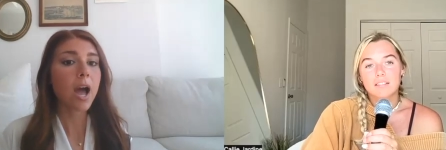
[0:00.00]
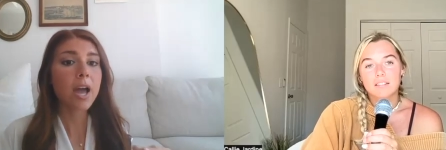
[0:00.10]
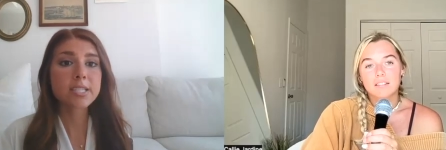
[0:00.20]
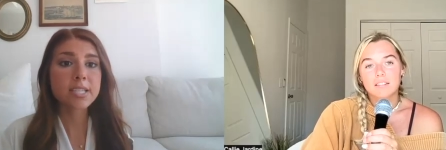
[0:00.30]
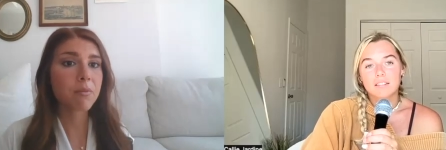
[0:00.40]

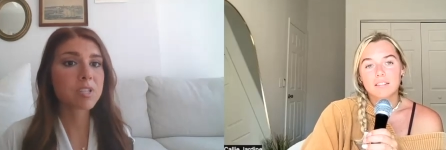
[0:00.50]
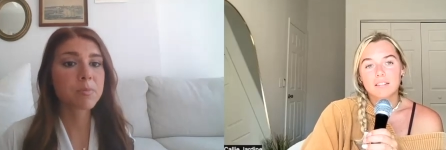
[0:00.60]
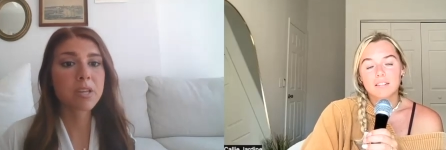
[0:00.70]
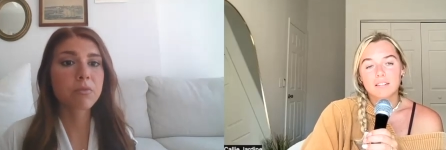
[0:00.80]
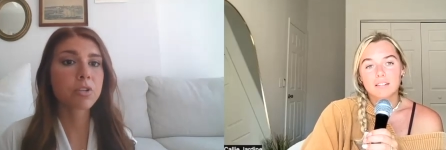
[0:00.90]
Speaker 1: eyesight was
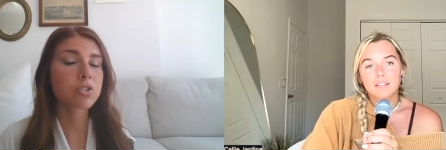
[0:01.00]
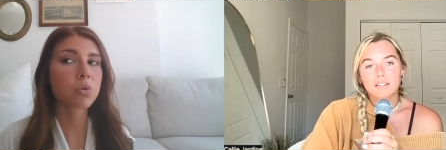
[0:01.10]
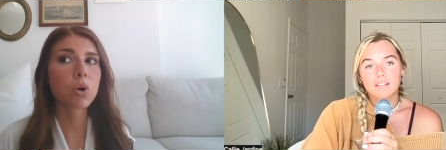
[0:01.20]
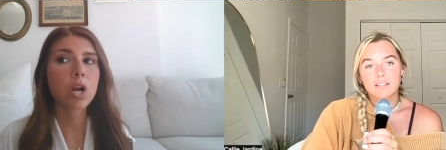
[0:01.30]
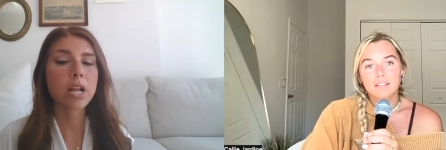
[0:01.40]
being
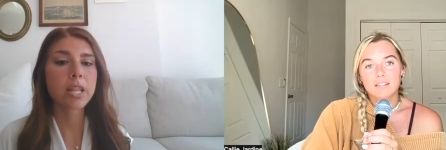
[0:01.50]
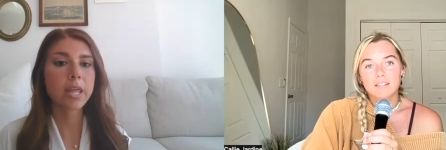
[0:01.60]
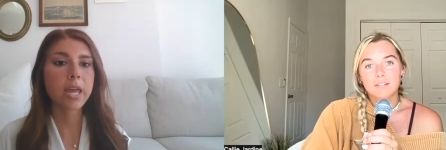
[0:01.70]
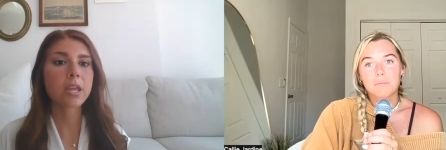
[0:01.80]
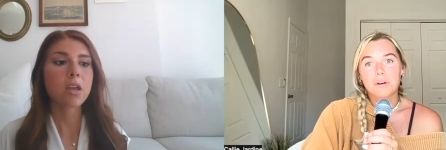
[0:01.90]
restored and
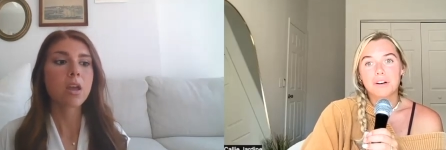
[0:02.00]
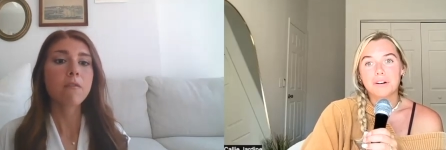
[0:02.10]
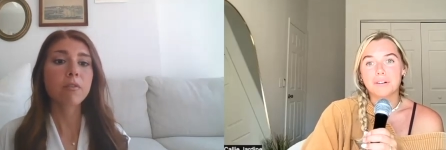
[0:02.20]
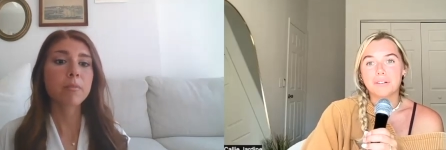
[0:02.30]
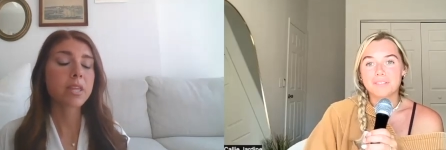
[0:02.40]
like,
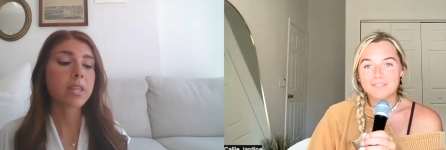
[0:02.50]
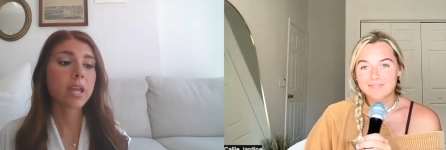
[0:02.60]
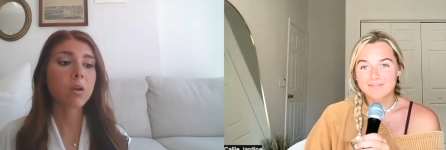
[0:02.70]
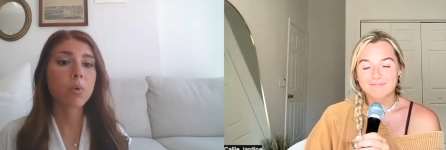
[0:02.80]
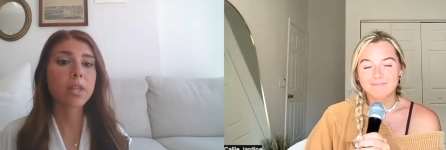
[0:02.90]
Whoa.
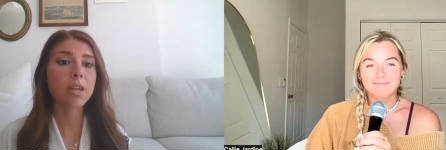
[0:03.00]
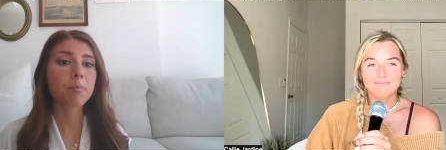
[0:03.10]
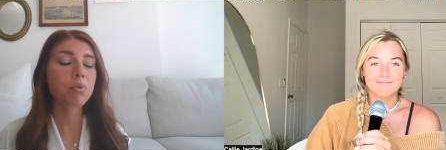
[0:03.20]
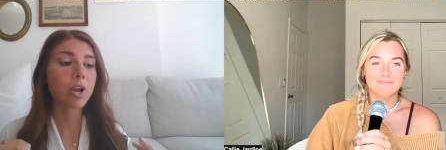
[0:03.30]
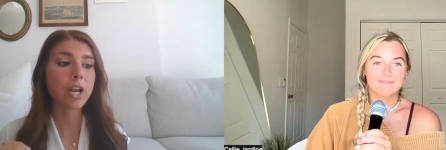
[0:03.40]
like we
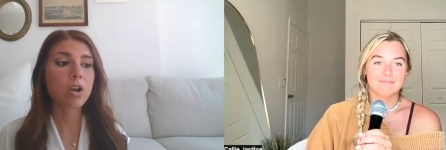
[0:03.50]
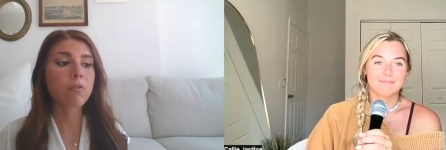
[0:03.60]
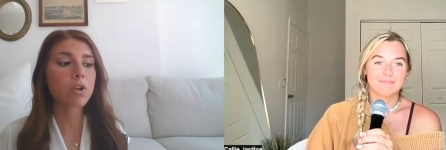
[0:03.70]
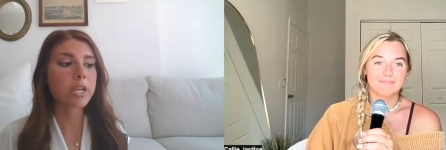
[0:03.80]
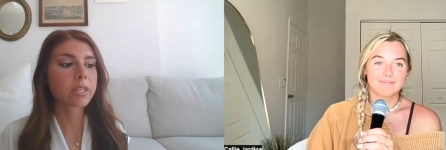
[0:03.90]
like prayed
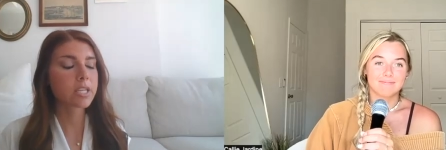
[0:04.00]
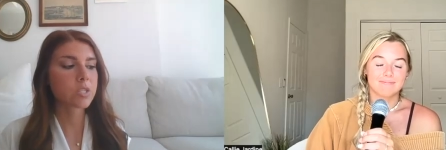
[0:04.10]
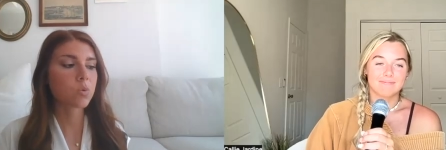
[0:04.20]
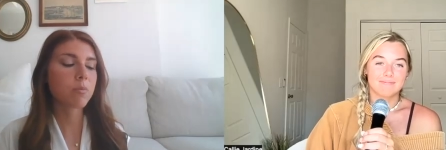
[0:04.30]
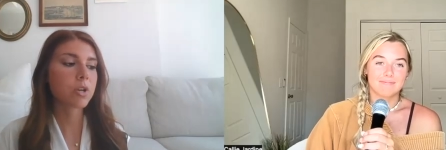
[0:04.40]
over like
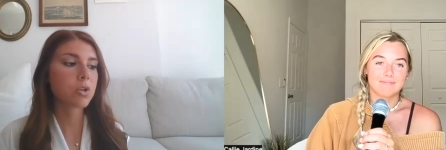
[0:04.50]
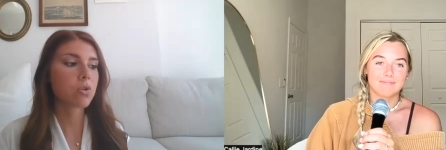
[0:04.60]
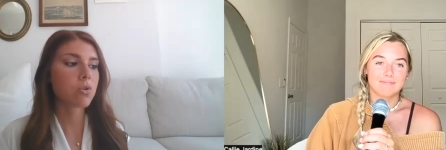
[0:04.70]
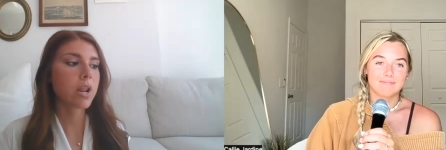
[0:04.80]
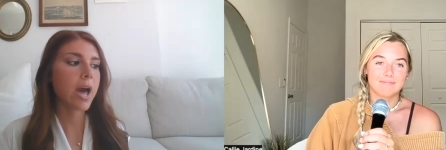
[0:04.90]
this woman
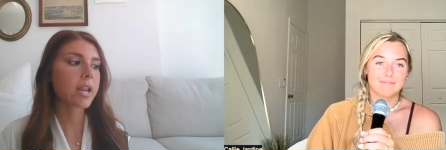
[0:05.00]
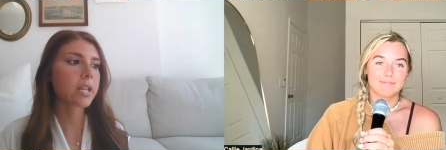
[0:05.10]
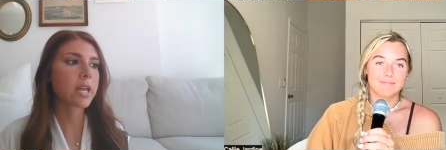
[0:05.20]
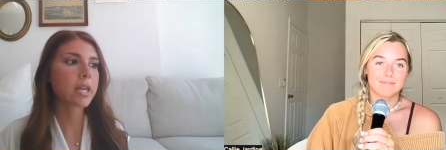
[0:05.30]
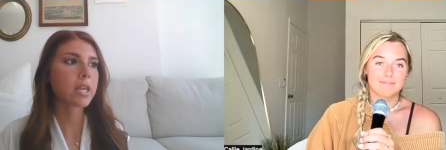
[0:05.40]
who had
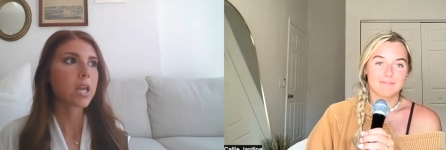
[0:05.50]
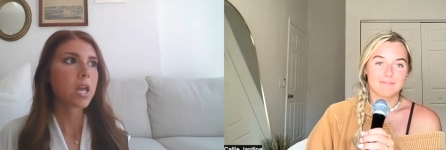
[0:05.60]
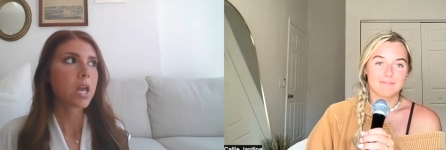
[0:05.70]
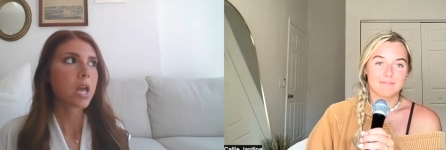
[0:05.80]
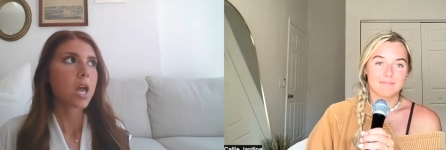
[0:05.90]
like
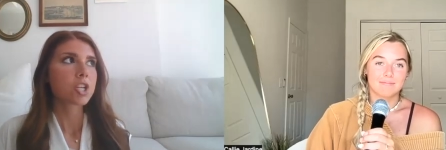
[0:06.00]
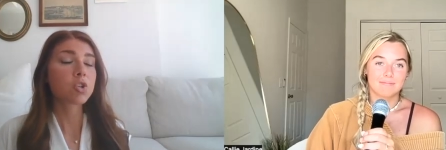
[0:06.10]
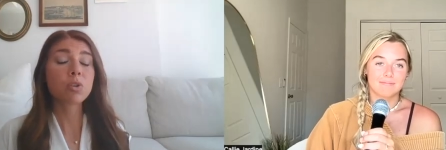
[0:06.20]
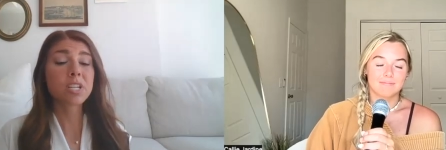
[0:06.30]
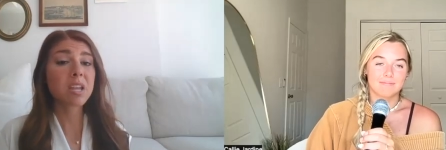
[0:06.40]

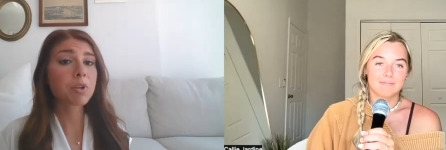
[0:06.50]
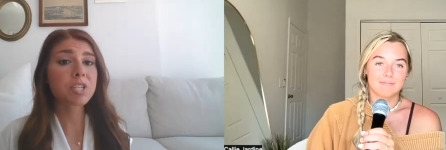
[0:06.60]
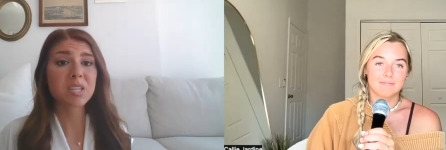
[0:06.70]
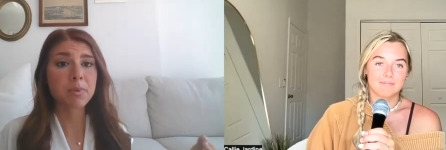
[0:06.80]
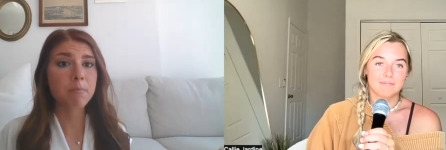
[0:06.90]
she wasn't able to
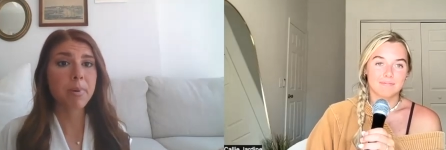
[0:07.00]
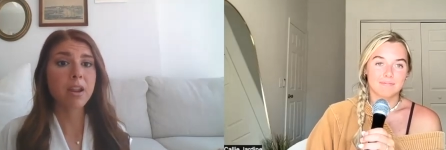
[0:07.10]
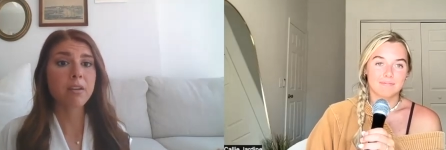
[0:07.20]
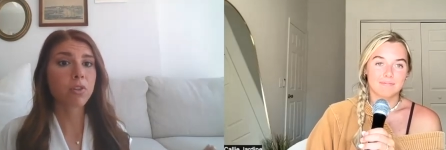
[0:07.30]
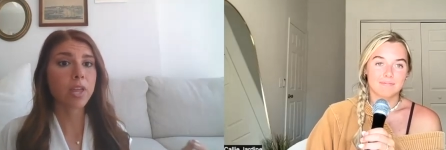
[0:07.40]
sleep in a
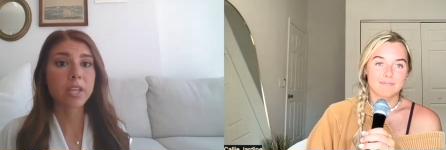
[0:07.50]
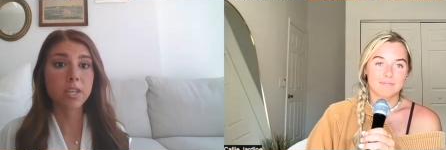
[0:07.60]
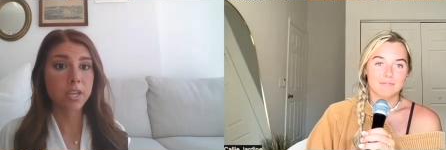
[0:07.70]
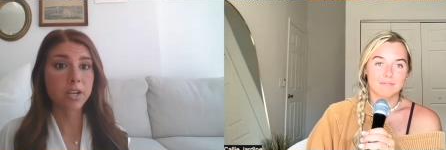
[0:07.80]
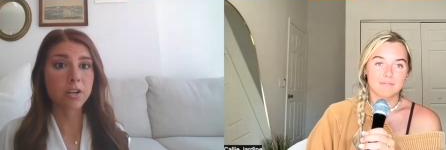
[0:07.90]
bed for like
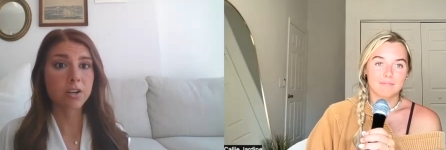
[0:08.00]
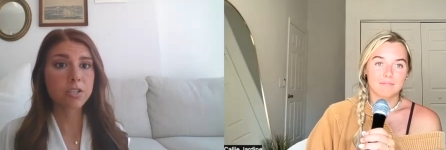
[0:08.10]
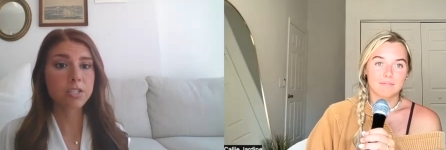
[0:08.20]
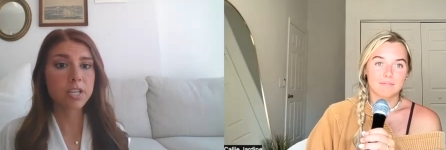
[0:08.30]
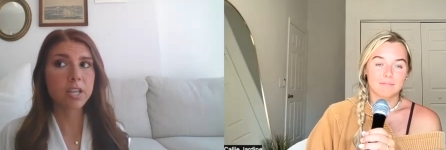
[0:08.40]

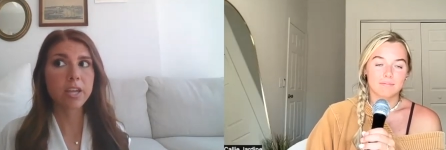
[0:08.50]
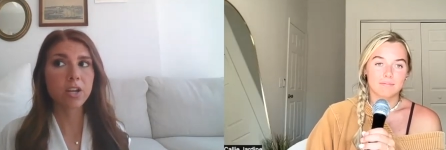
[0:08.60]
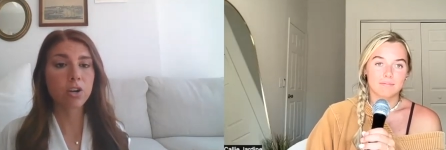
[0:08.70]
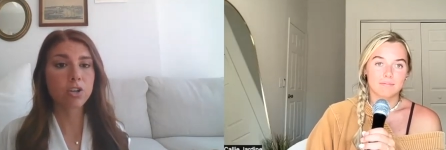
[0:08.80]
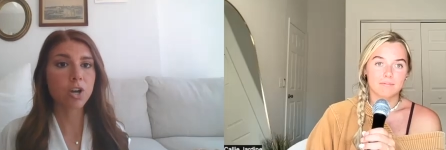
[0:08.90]
years and like
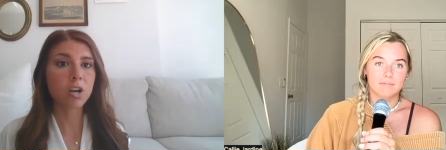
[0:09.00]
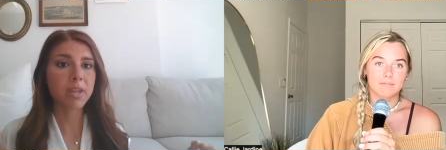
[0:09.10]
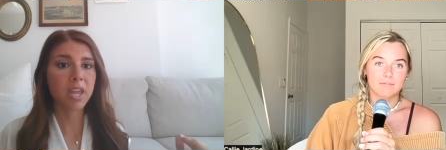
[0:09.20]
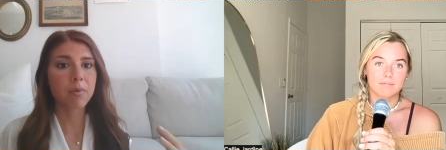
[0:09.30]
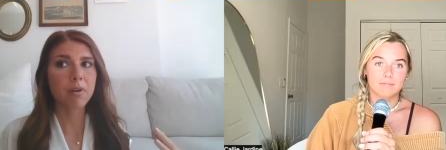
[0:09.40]
her daughter
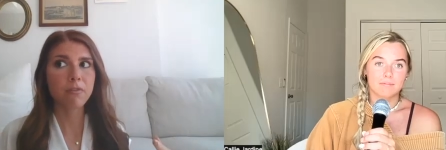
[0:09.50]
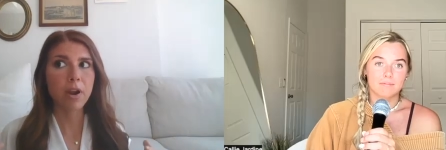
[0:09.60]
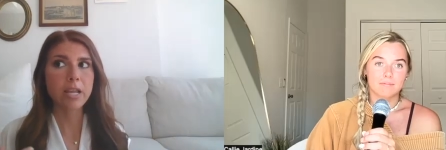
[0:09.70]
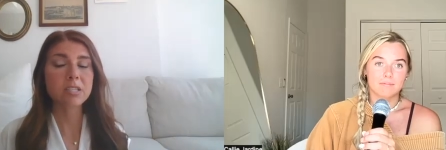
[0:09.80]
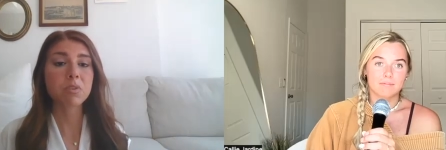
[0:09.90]
became our
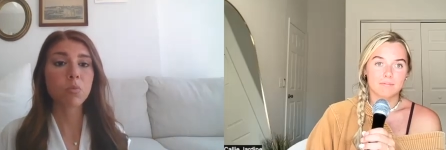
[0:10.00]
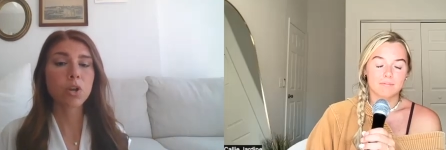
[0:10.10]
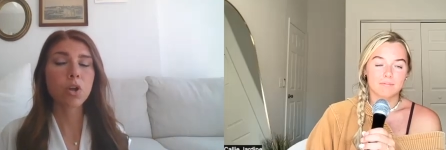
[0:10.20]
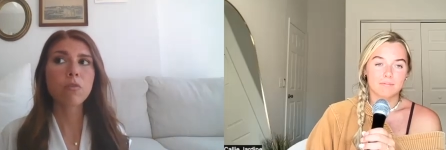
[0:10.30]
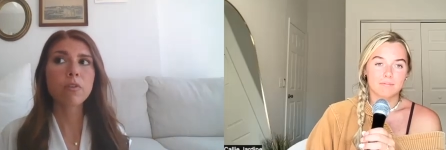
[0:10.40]
friends and we
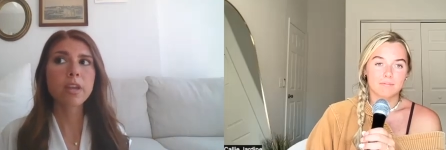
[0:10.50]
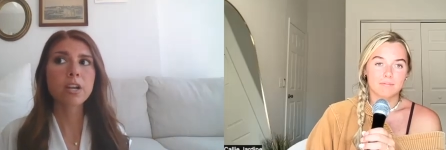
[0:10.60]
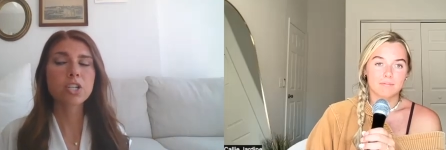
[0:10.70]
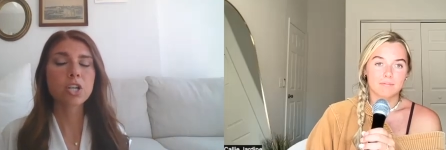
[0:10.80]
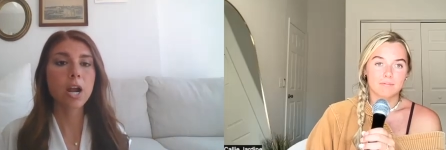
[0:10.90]
went over there
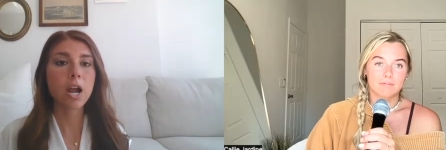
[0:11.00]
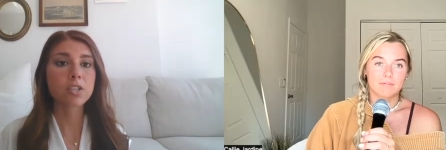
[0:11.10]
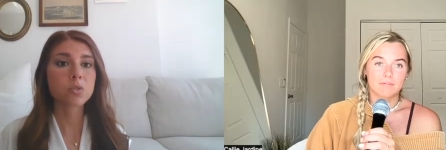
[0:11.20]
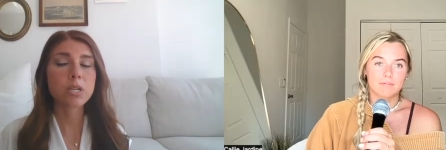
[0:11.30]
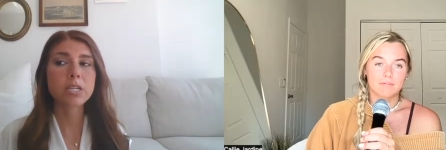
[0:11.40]
to her
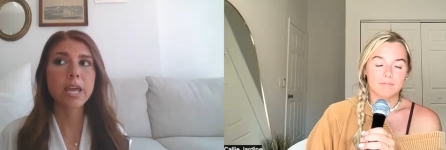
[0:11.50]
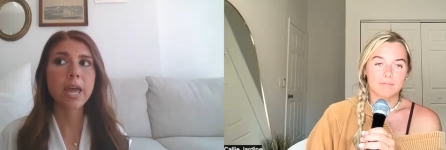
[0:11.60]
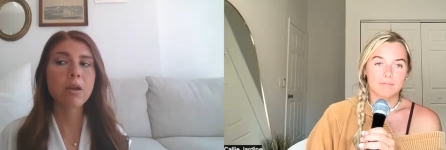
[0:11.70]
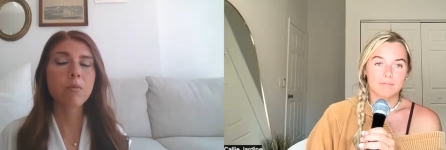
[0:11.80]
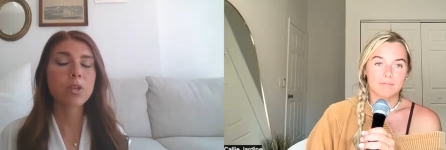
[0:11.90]
house one
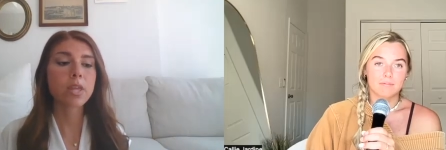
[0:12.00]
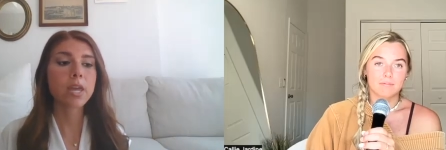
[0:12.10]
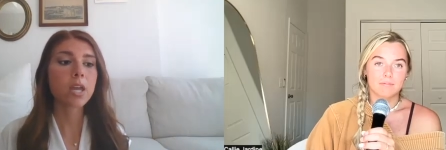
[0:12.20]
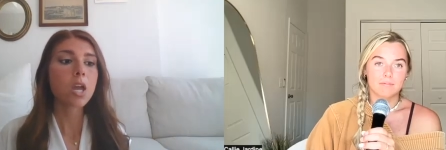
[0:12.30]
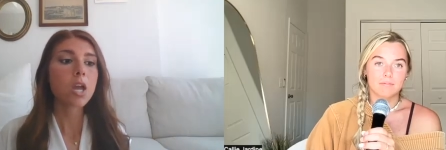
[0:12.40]
day and we like